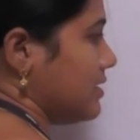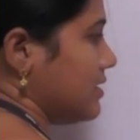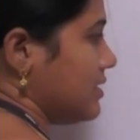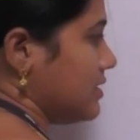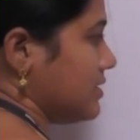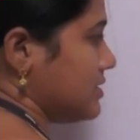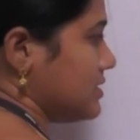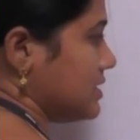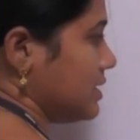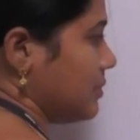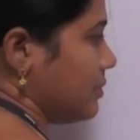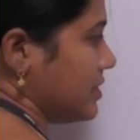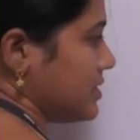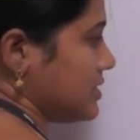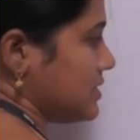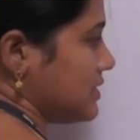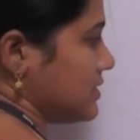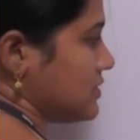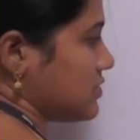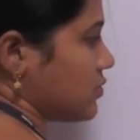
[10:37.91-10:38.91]

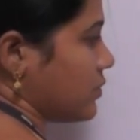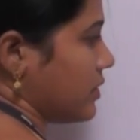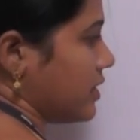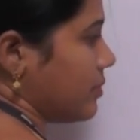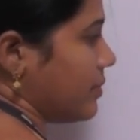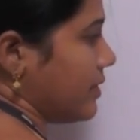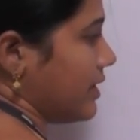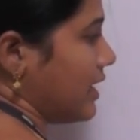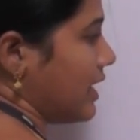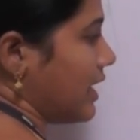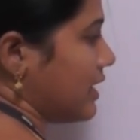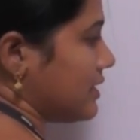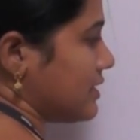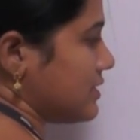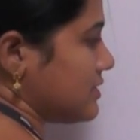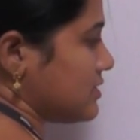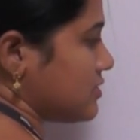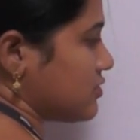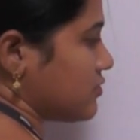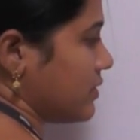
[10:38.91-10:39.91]
CPC square by
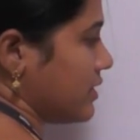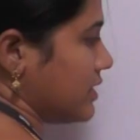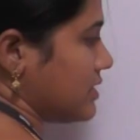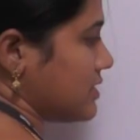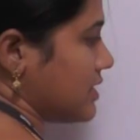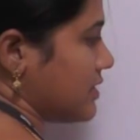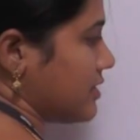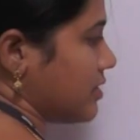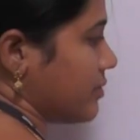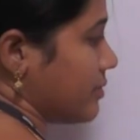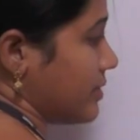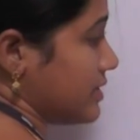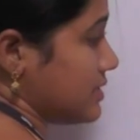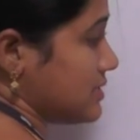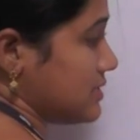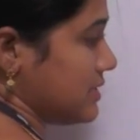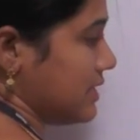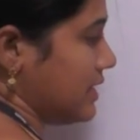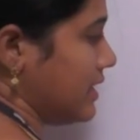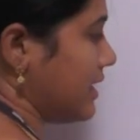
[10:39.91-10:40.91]
RTC square is nothing but
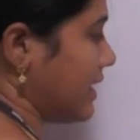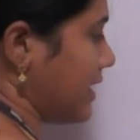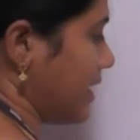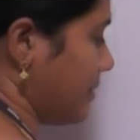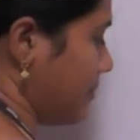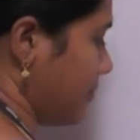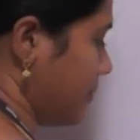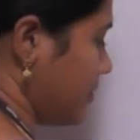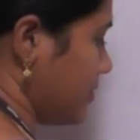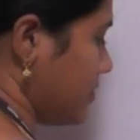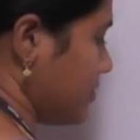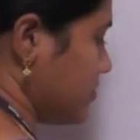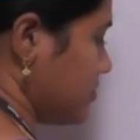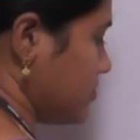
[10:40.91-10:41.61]
C cap.